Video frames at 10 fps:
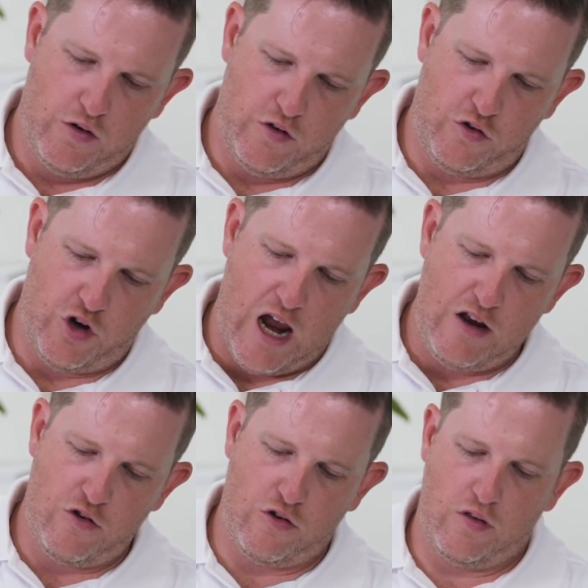To
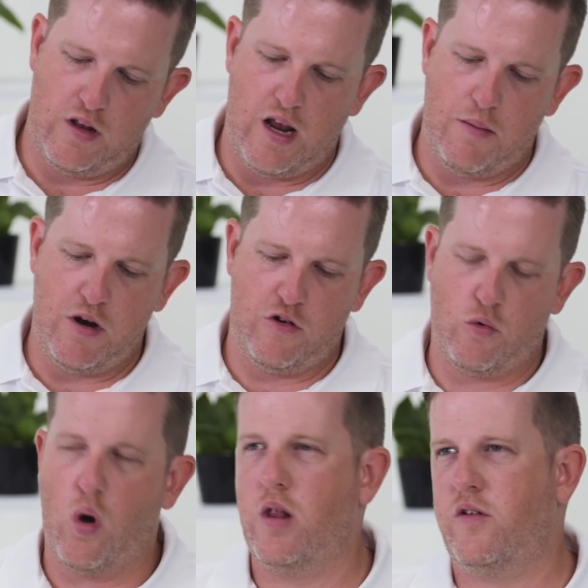change the image
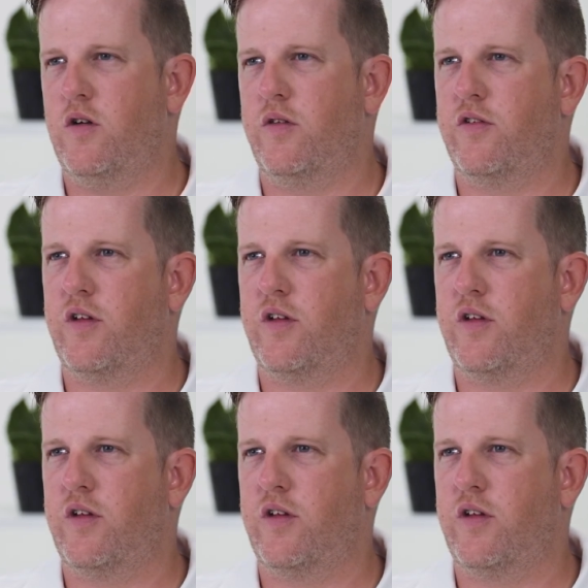quality on this